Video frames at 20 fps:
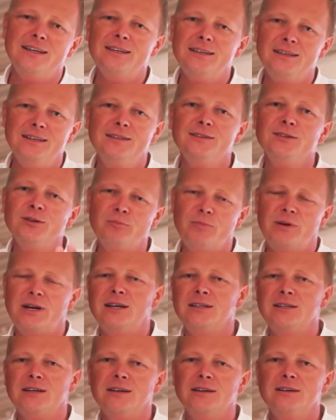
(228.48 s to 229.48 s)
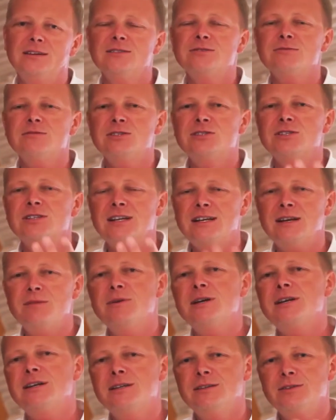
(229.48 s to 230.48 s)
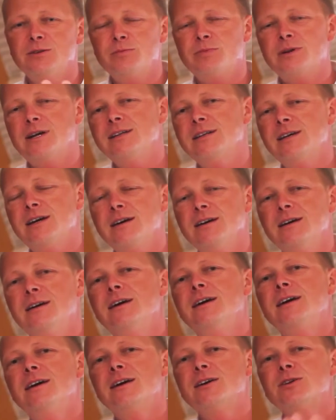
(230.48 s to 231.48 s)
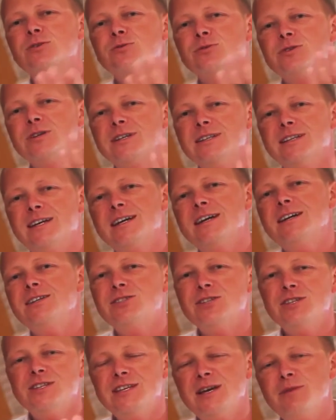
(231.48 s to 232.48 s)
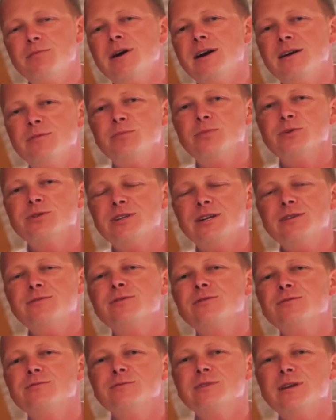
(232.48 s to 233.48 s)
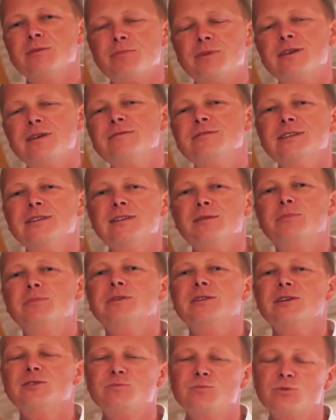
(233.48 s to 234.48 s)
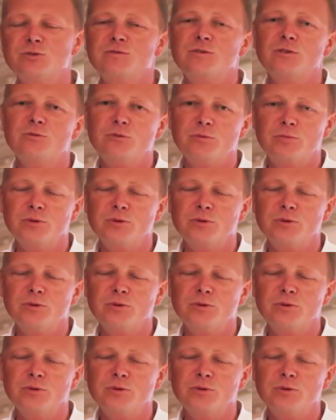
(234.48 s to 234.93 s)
Take clothespins, which a yacht does not have, and which can indeed cause many problems of missing.